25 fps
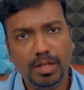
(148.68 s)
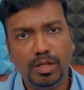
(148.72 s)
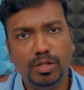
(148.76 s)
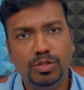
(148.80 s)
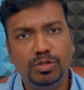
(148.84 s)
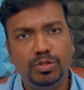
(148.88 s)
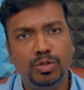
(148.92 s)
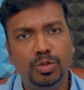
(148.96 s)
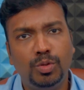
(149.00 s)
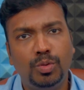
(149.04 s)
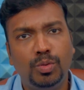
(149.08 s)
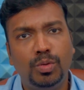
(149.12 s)

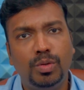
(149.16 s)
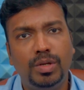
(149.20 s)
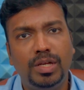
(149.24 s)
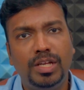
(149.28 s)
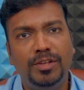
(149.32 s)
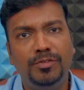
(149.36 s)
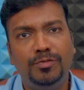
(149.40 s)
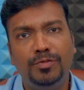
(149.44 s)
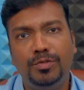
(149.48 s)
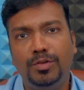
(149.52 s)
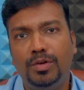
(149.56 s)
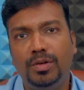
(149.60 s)
So
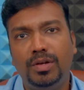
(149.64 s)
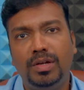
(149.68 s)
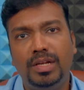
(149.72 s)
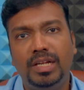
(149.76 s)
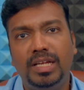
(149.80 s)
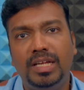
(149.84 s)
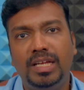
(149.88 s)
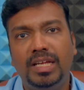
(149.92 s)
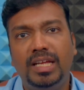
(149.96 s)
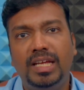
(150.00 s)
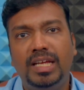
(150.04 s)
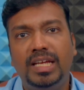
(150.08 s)
if your
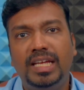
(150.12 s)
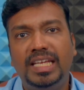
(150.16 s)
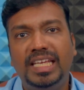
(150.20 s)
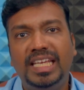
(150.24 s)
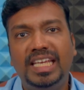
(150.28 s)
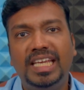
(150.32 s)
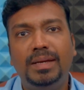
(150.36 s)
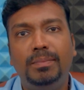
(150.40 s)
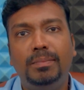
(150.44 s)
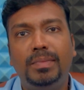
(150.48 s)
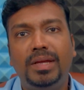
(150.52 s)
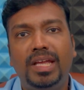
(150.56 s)

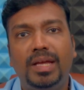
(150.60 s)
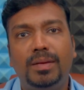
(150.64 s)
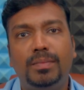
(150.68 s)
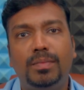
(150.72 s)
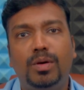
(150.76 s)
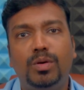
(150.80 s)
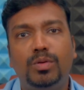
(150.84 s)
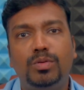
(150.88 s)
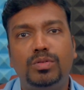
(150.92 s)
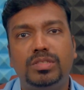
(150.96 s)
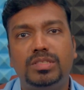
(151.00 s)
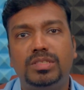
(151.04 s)
EMI
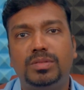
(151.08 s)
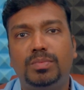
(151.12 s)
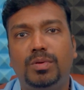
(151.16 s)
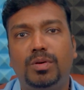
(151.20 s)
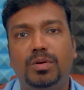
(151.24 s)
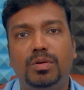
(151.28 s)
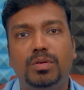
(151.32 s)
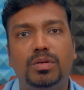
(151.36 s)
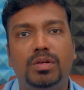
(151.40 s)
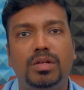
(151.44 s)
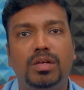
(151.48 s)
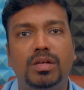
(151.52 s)
amount is
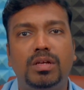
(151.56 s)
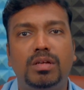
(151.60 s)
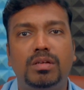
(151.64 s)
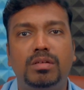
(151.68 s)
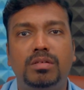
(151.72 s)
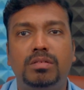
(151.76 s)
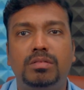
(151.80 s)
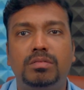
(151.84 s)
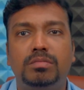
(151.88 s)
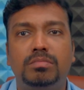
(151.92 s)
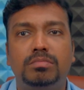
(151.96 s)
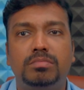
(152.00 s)
about
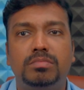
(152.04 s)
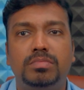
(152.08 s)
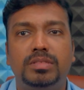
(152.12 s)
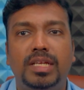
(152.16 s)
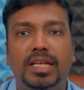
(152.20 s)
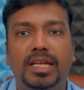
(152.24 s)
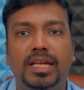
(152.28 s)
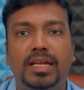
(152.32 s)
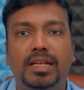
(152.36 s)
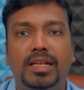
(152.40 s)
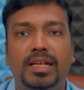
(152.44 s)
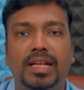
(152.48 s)

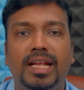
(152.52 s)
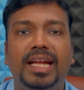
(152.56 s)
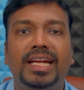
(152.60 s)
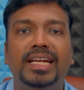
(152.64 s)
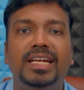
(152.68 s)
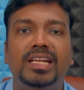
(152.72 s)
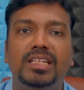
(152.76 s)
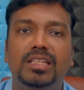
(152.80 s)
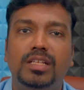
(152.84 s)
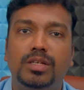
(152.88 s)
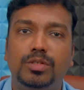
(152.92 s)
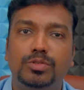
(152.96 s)
say
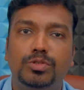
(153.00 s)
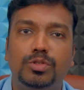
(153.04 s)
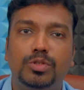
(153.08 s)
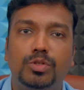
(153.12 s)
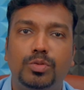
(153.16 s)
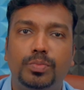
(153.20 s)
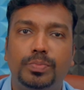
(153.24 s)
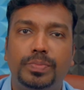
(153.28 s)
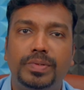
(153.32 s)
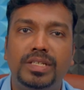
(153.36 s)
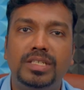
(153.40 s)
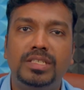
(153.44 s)
90,000
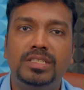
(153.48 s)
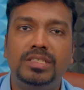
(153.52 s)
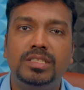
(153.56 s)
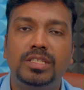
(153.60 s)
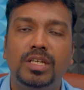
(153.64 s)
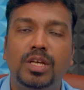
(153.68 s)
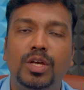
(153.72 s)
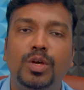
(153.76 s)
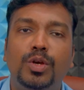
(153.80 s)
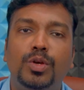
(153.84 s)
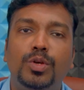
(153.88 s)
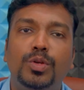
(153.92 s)

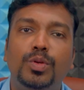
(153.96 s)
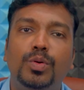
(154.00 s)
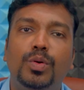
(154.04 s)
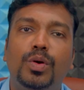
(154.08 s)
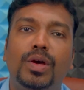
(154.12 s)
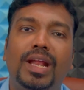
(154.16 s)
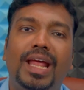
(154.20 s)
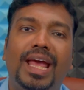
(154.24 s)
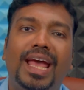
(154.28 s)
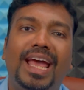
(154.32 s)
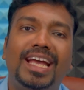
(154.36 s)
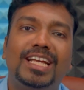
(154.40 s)
rupees, you
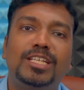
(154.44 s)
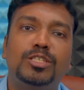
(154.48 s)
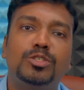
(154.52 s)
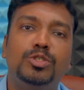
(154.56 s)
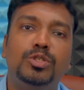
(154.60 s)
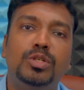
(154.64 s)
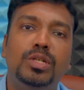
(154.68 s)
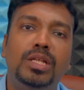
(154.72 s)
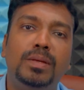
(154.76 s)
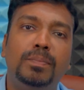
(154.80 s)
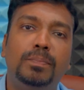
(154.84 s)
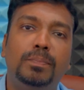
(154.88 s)
are
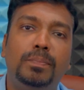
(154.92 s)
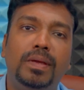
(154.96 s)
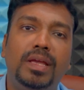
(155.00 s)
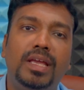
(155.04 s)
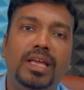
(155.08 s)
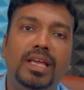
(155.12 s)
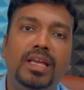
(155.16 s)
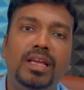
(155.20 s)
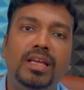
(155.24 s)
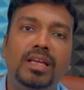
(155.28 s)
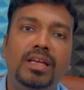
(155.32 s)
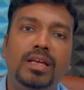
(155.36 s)
actually
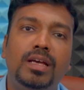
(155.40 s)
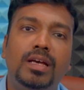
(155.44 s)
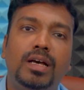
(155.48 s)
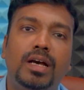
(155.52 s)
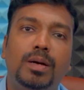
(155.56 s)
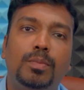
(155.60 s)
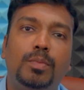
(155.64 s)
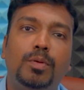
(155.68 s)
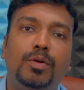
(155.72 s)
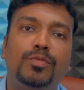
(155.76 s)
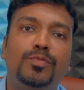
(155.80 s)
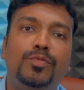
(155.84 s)
paying
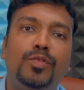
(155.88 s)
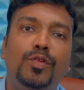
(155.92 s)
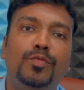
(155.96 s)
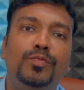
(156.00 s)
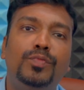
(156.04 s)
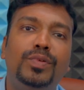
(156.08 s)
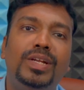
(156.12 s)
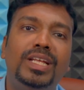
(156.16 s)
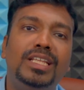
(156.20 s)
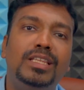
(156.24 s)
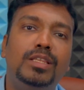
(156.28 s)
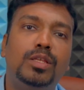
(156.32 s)
about
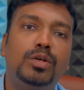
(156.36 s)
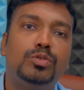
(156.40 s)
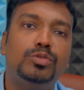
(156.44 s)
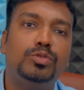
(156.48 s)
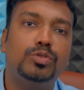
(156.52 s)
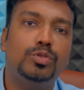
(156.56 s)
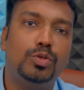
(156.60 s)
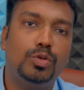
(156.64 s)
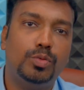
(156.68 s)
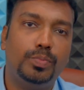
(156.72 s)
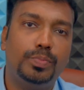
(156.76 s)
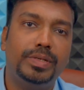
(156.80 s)

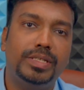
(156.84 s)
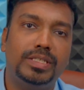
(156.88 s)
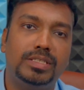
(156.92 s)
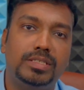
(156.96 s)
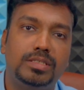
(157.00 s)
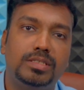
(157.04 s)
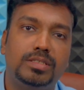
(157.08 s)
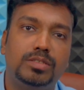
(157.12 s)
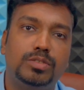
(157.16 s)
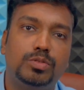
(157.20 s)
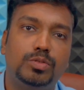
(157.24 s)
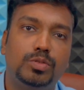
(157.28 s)
50,000
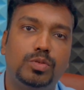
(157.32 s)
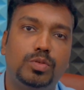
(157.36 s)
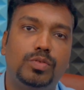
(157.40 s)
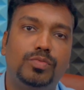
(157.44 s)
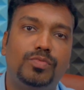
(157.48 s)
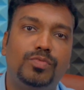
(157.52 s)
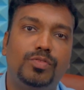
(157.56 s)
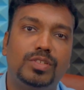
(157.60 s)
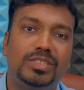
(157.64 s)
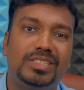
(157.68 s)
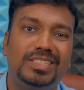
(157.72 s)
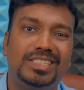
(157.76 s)
rupees. So
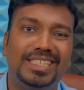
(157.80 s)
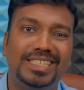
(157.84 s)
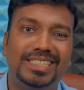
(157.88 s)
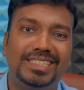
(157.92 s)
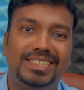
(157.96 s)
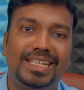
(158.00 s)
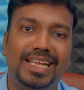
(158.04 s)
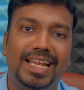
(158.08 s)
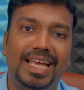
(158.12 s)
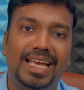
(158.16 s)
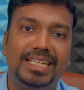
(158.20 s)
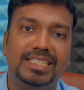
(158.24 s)
for
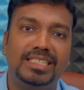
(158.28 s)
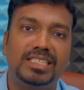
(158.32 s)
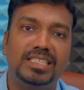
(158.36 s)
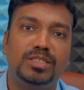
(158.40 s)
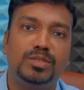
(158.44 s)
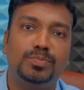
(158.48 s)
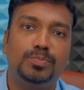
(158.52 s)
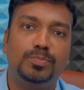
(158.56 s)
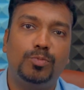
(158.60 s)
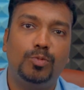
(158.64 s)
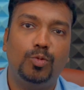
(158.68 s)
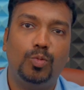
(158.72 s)
6 lakhs
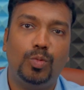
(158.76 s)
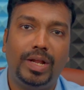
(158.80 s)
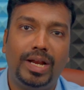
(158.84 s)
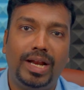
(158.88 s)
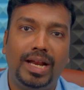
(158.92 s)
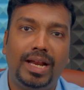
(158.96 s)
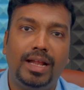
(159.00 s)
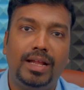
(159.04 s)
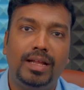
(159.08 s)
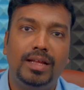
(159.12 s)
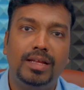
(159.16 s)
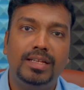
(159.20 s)
is
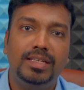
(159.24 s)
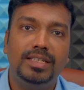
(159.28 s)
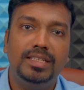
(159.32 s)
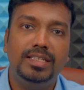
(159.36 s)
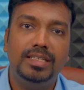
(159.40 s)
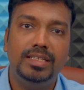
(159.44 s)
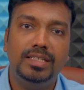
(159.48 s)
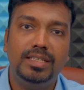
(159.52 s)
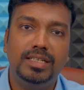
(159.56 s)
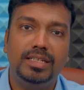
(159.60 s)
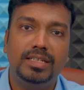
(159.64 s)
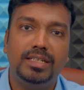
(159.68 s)
1
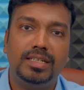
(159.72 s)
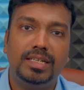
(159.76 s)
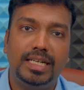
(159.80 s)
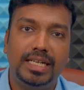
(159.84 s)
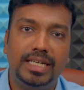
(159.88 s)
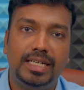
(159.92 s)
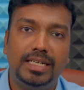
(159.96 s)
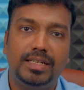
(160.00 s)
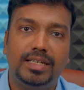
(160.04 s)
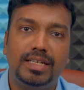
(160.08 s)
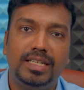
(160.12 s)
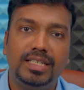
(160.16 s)
year
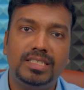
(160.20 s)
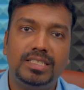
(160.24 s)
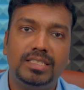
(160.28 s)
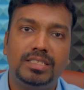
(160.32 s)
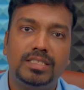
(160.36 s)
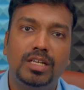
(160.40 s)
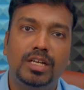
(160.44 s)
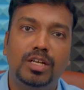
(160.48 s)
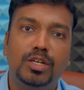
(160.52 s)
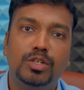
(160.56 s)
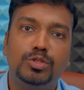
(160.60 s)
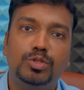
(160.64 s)

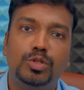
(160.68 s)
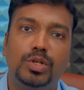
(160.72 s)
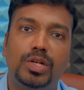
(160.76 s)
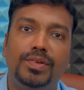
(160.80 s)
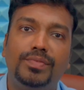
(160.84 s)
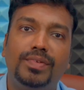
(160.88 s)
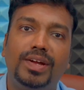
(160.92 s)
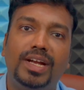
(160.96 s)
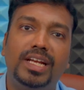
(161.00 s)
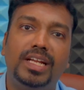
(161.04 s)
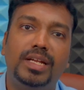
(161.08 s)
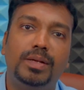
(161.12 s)
interest. So
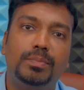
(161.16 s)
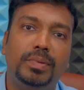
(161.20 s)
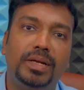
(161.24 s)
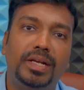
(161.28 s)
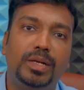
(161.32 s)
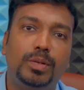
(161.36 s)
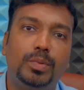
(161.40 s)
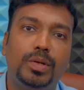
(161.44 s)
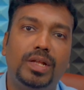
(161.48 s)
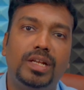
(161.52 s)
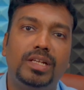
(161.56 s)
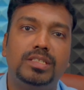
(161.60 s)
divided by
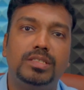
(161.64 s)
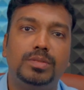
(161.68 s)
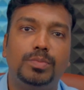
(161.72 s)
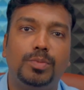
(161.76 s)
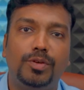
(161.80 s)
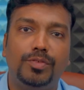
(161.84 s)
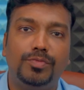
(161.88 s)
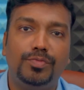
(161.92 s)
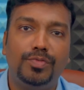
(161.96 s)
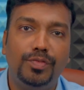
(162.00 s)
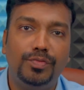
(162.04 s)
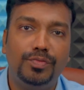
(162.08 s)
12 is
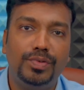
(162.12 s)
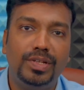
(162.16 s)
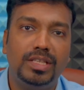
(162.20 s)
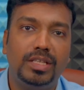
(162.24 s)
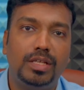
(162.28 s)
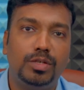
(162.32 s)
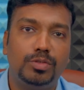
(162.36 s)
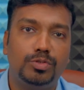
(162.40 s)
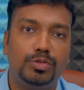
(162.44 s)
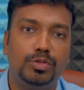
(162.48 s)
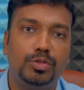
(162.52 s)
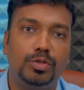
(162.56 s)
about
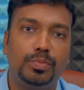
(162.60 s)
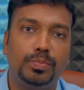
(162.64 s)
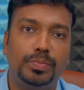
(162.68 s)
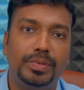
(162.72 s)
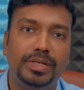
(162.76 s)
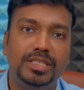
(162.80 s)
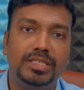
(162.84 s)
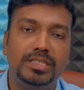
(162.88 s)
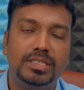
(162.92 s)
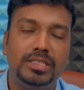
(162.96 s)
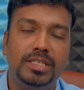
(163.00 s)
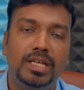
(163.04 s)
50,000
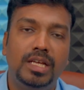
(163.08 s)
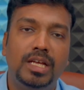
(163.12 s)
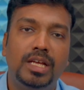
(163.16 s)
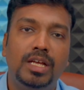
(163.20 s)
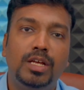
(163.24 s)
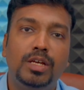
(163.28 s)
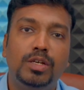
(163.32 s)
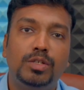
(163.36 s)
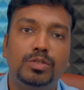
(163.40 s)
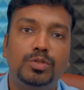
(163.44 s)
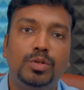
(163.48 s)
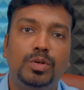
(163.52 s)
rupees.
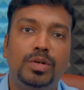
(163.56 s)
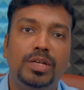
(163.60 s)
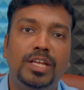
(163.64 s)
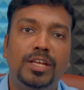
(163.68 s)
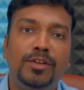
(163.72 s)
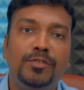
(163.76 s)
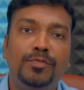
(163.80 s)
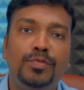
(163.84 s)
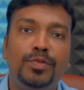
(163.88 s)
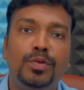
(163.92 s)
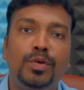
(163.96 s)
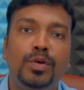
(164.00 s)
So
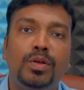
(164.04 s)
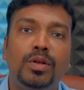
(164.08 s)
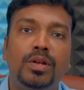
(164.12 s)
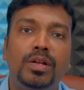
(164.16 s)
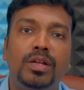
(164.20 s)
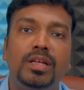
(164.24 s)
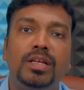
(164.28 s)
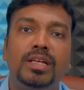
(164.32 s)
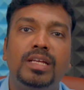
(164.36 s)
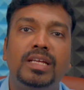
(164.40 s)
if your